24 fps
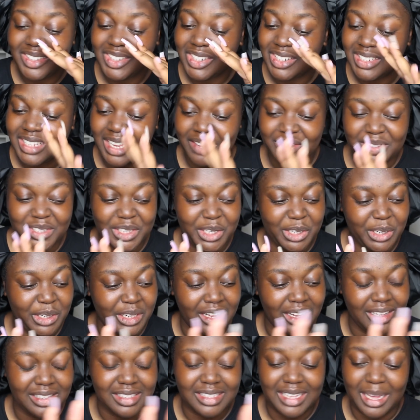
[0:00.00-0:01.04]
Just have
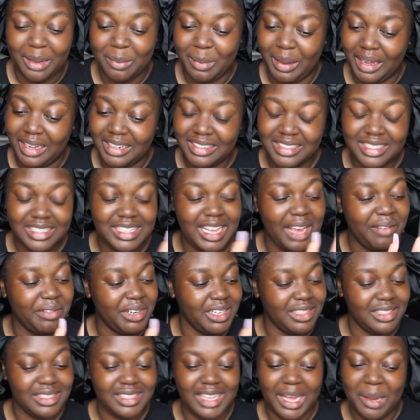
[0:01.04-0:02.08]
security on standby. Just have it
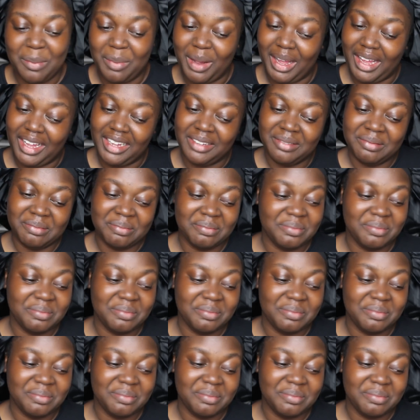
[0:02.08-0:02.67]
on standby.